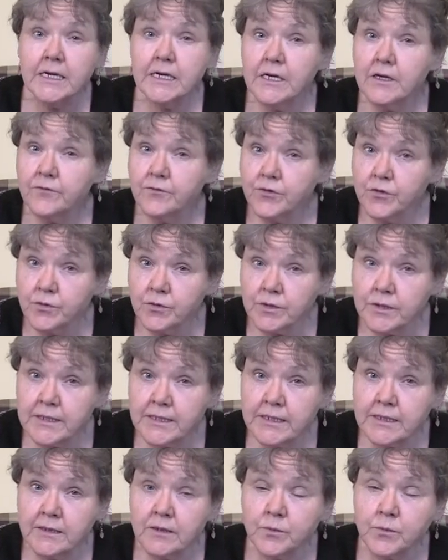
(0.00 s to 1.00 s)
If you
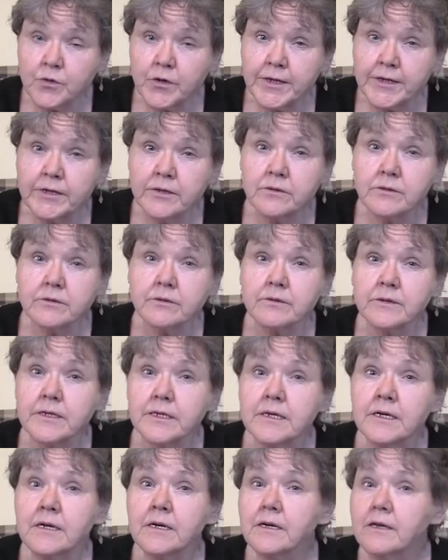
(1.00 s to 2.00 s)
clean them
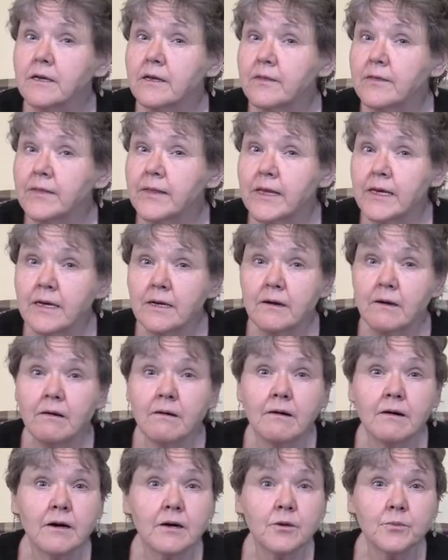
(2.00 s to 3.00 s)
regularly, they
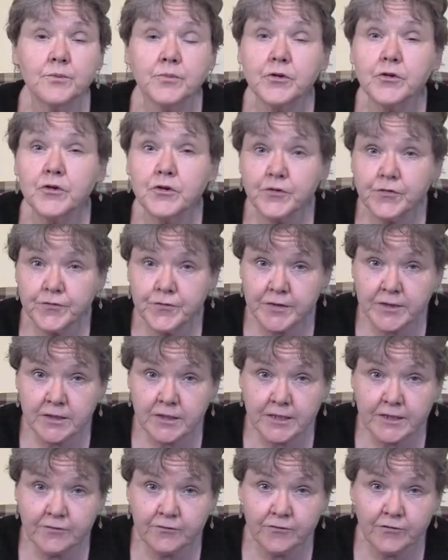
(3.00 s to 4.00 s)
are
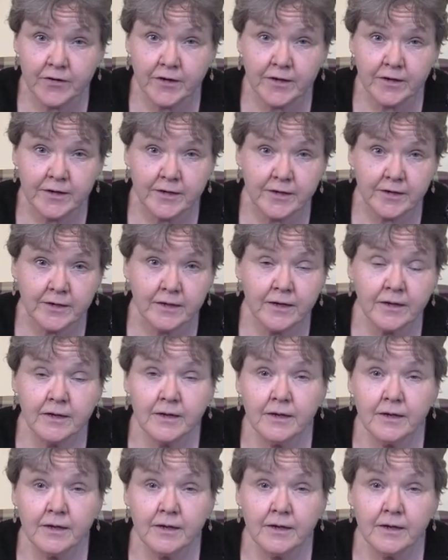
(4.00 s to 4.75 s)
perfectly fine.